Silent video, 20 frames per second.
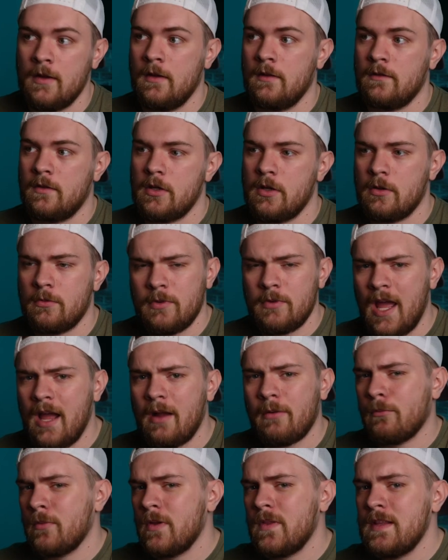So you're not
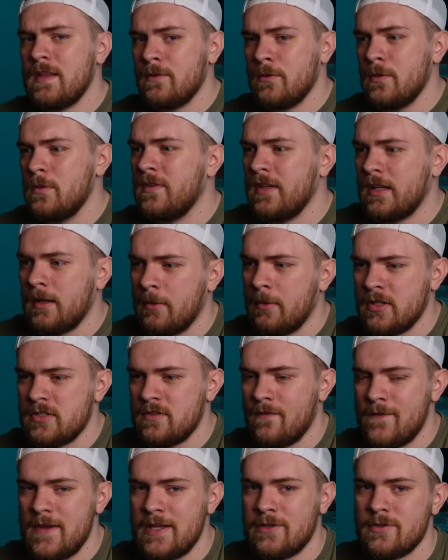really losing a bunch
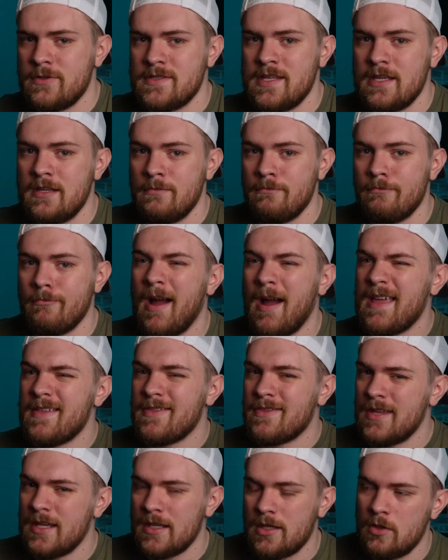of features that you might
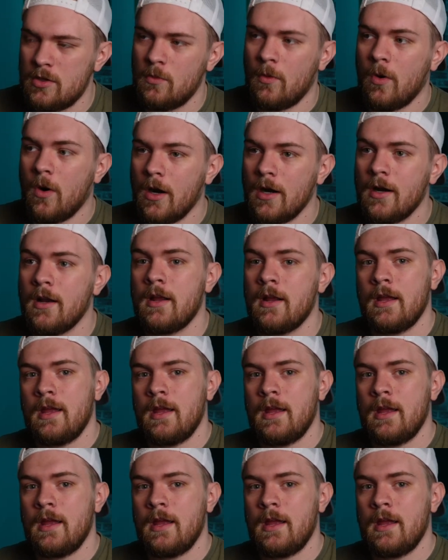think you are,